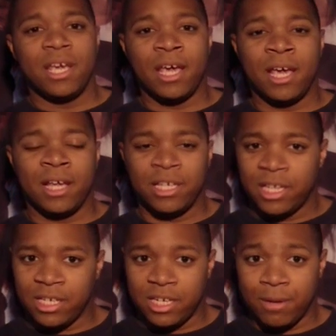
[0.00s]
And to
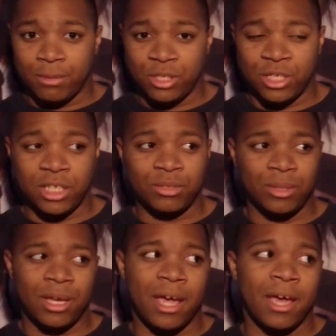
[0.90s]
get into number 6,
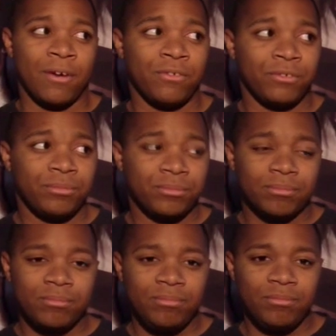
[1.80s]
we have
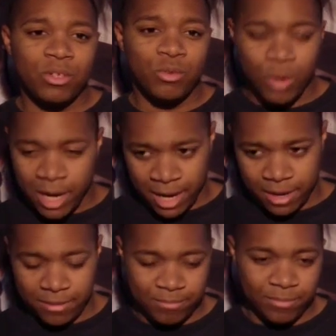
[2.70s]

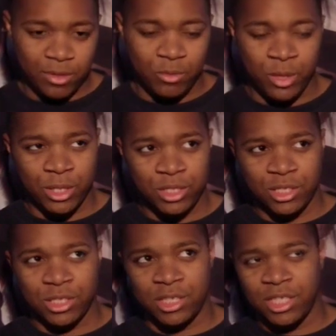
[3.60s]
Riddick,
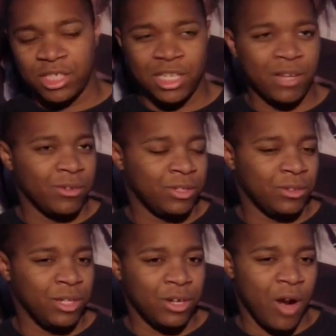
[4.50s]
which is the sequel
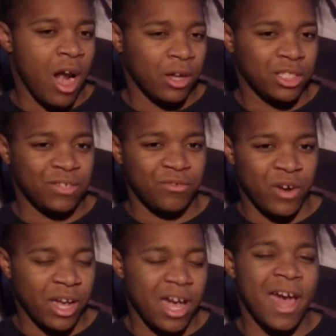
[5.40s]
to The Chronicles of
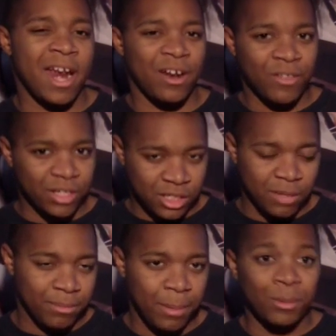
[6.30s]
Riddick, and I know that
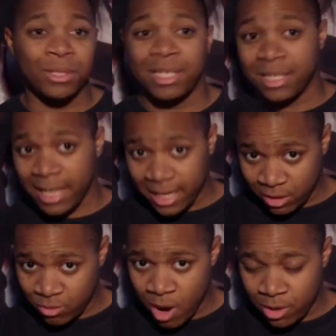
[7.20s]
some people didn't
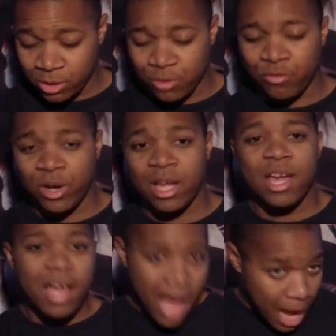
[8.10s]
like The Chronicles of Riddick.
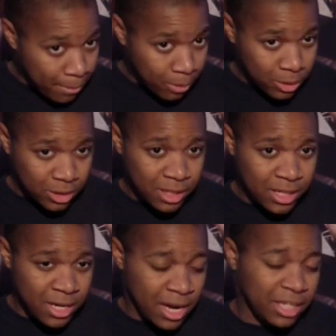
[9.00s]
I personally
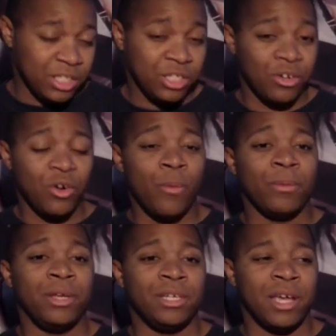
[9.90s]
didn't. I actually saw it
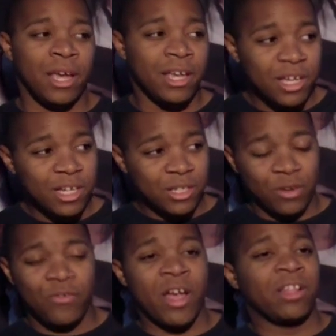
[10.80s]
opening day,
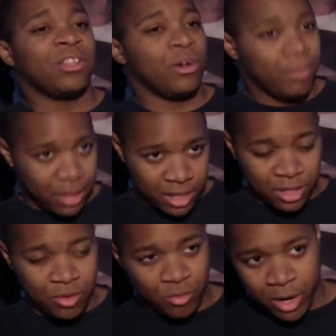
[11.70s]
so the fact that they're
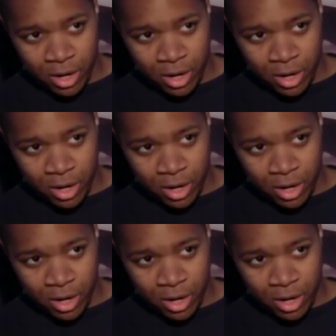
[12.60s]
bringing the